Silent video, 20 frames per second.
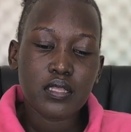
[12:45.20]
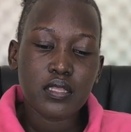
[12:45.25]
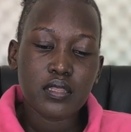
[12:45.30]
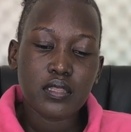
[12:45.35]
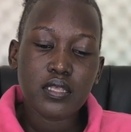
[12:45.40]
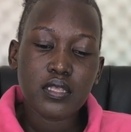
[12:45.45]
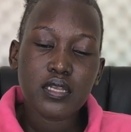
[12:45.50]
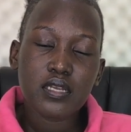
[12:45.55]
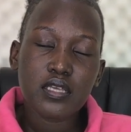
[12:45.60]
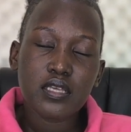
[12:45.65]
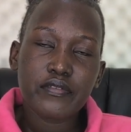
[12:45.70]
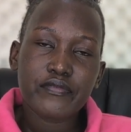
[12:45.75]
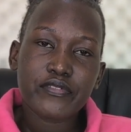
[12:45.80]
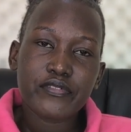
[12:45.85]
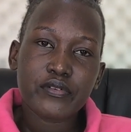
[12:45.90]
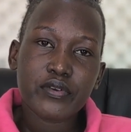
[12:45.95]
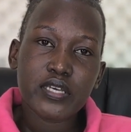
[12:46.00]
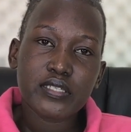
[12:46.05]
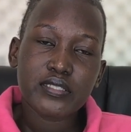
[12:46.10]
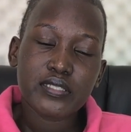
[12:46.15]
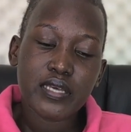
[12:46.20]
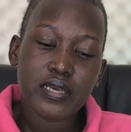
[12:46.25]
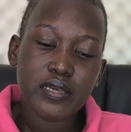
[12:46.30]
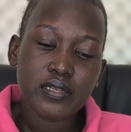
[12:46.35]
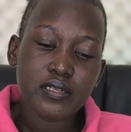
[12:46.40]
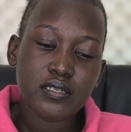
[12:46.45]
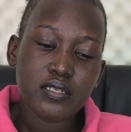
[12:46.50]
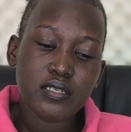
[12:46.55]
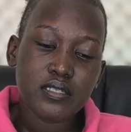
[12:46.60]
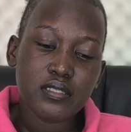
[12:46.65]
Then if you get
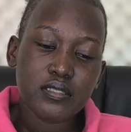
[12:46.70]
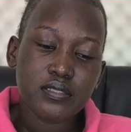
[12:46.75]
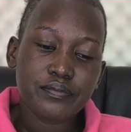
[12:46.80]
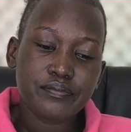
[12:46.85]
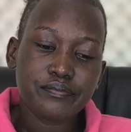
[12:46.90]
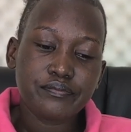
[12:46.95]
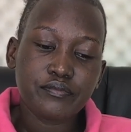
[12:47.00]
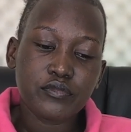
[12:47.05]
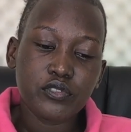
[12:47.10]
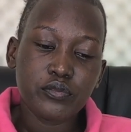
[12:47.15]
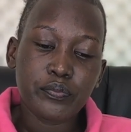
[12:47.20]
any, you